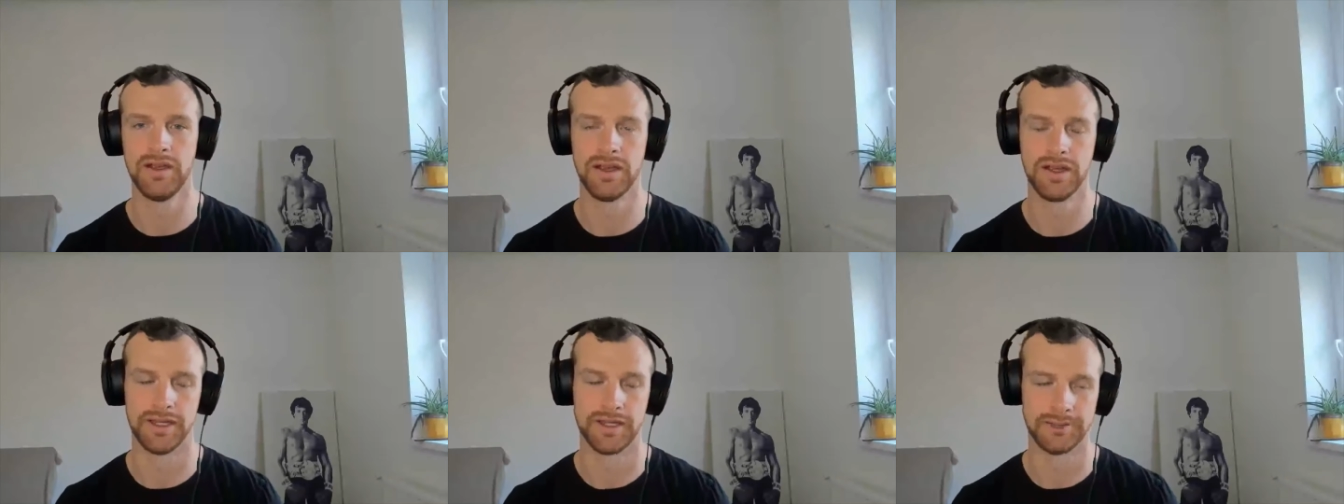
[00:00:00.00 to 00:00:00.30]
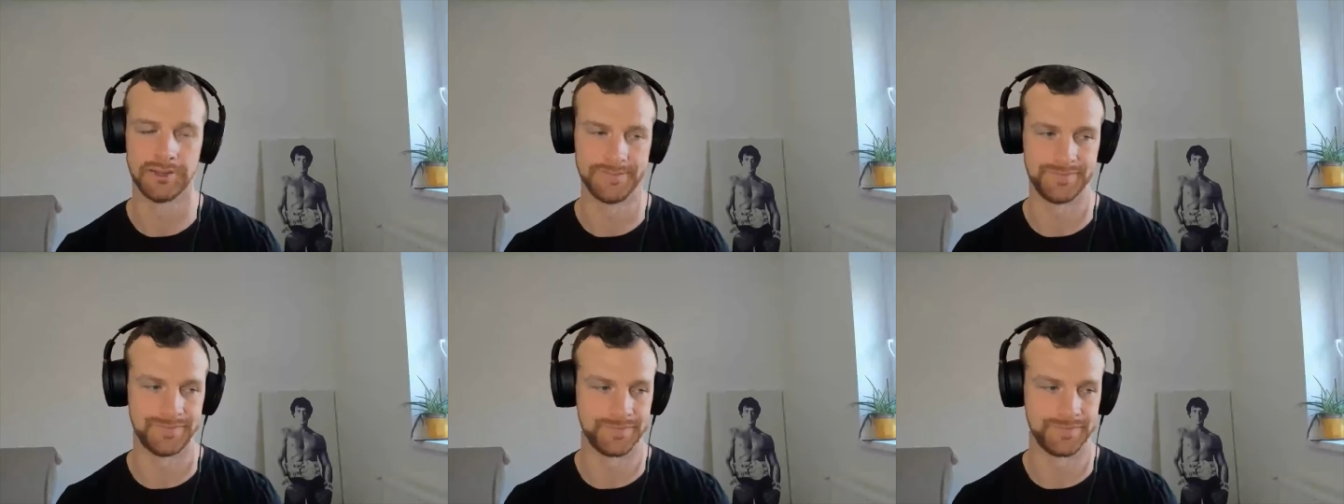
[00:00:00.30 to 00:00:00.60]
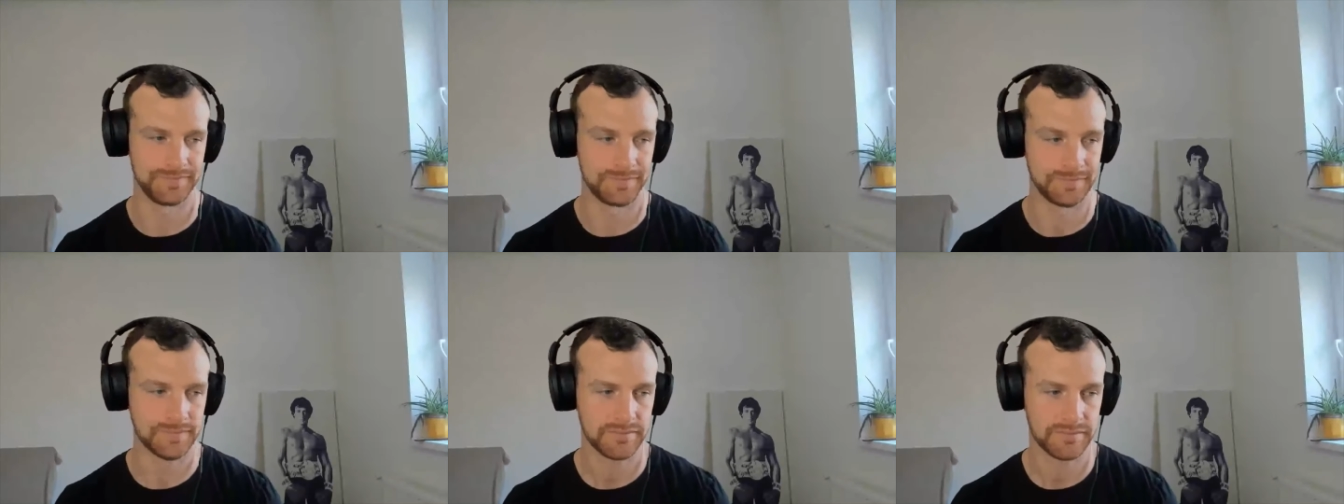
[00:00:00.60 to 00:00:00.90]

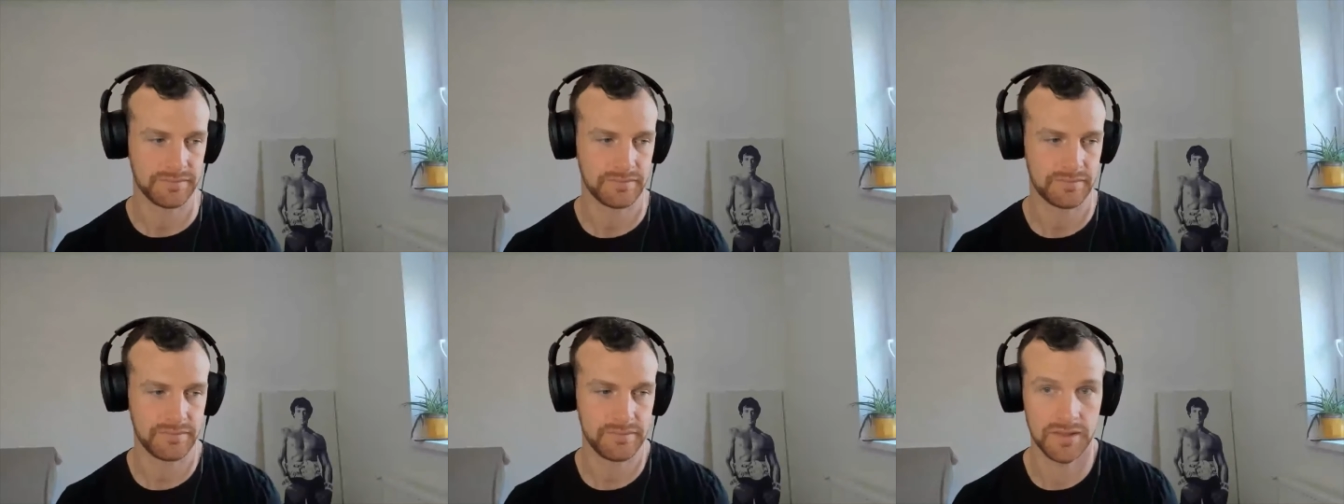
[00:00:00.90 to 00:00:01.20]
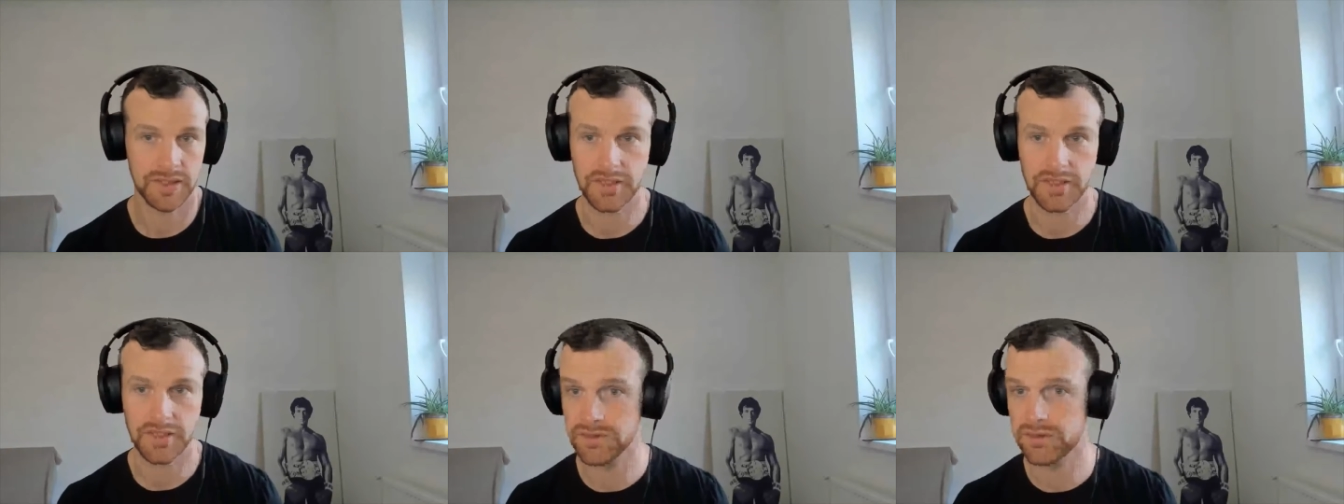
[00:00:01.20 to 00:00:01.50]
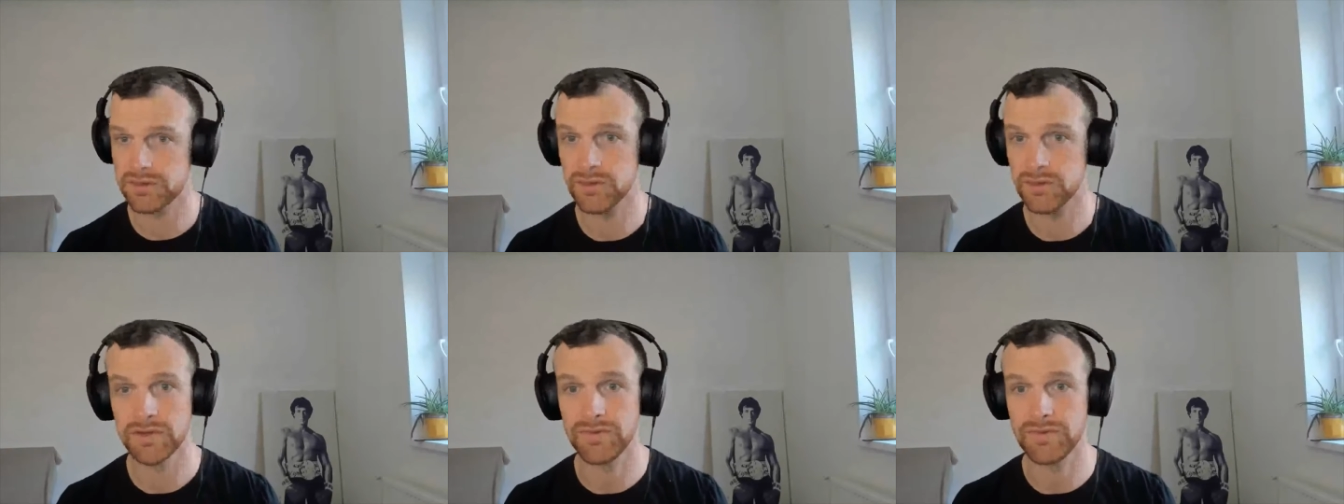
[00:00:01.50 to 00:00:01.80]
Because
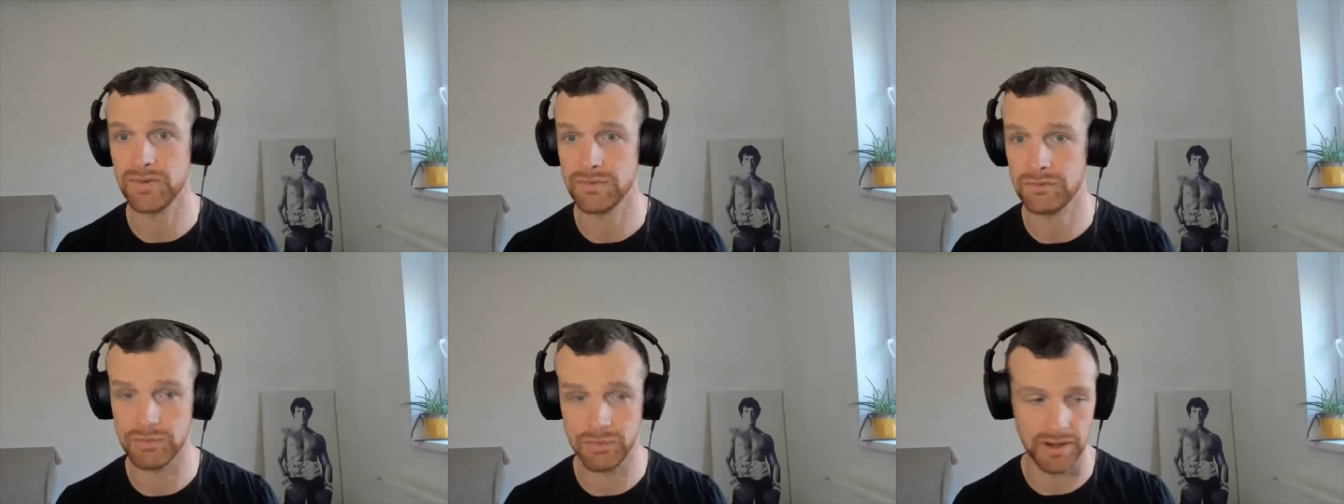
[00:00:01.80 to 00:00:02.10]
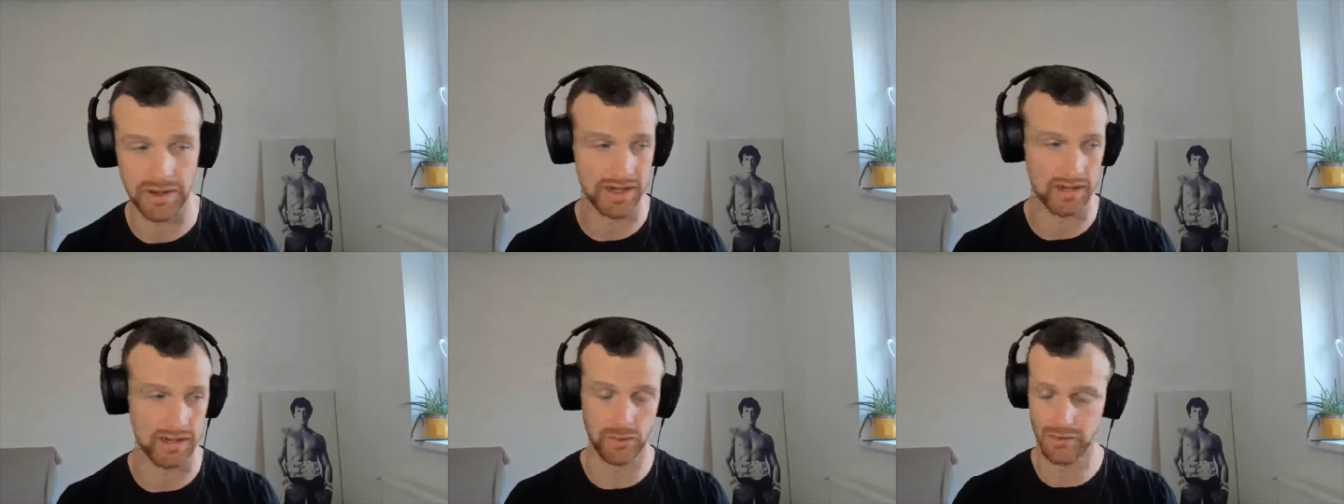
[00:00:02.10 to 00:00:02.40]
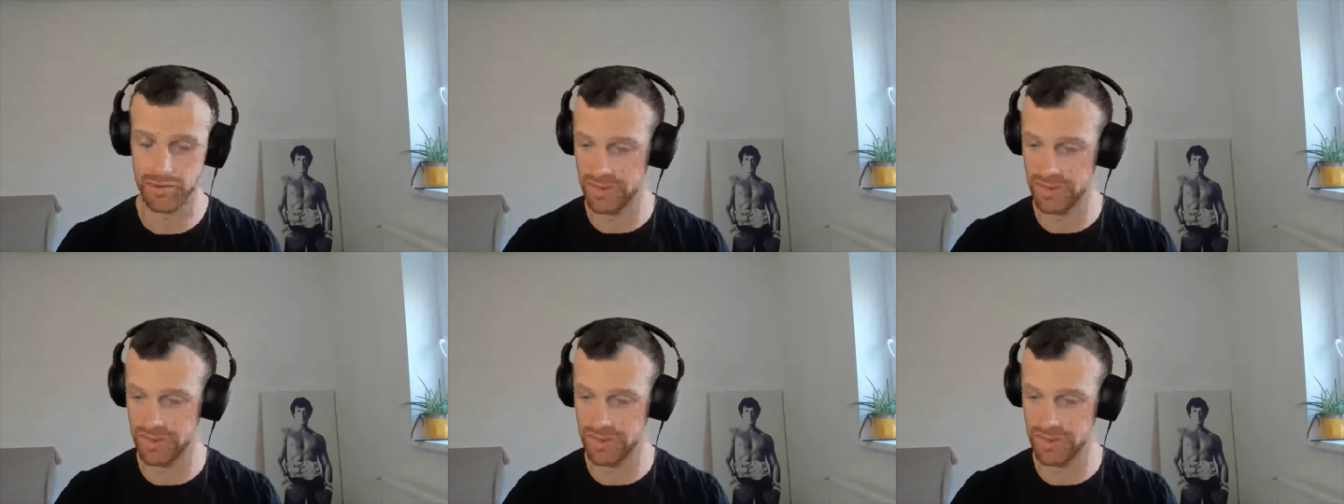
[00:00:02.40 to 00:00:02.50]
it's not good for your brain,